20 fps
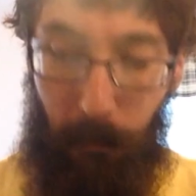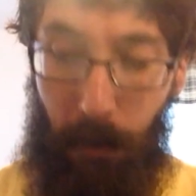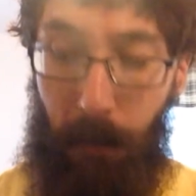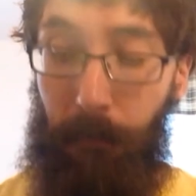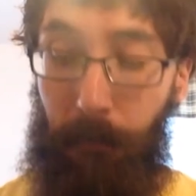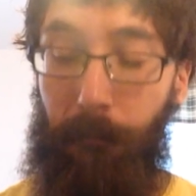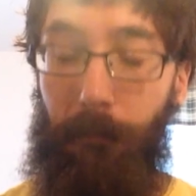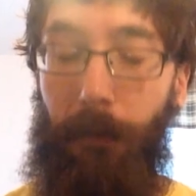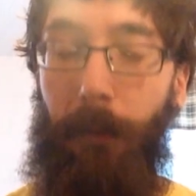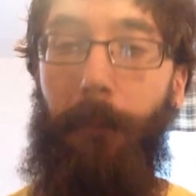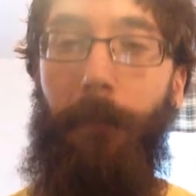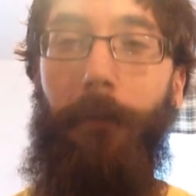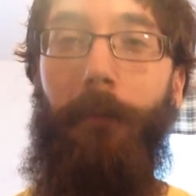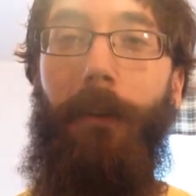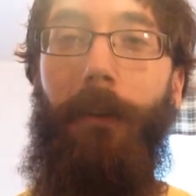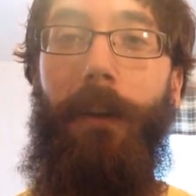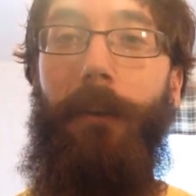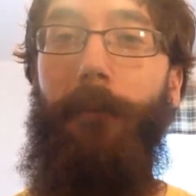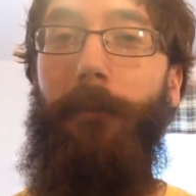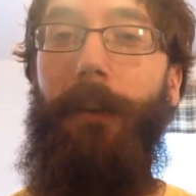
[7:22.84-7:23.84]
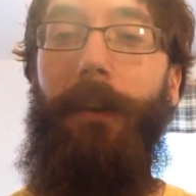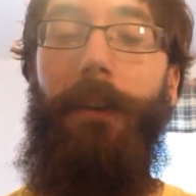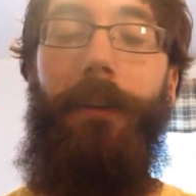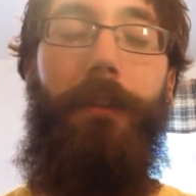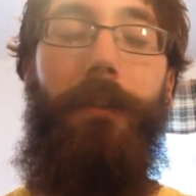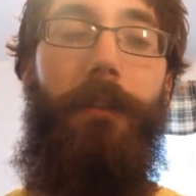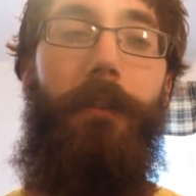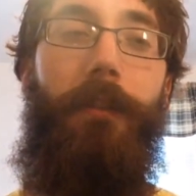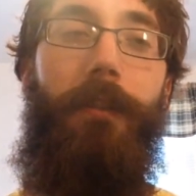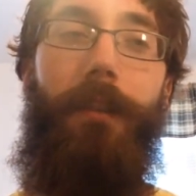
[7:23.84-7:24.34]
I don't remember what I
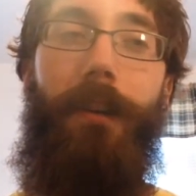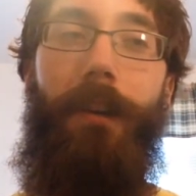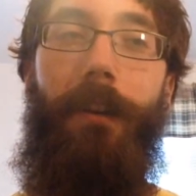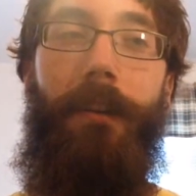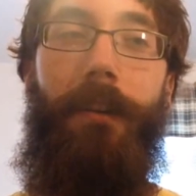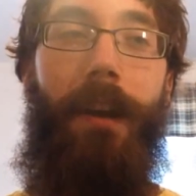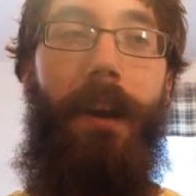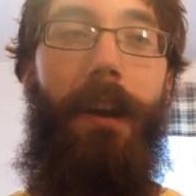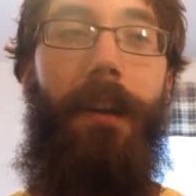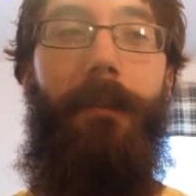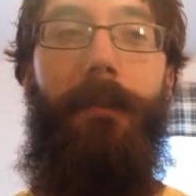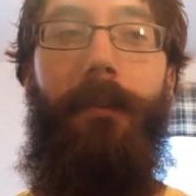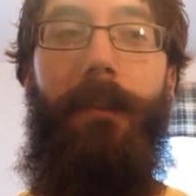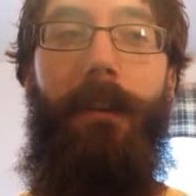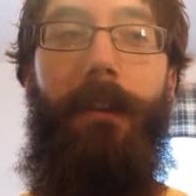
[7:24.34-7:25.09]
rated the long cut at.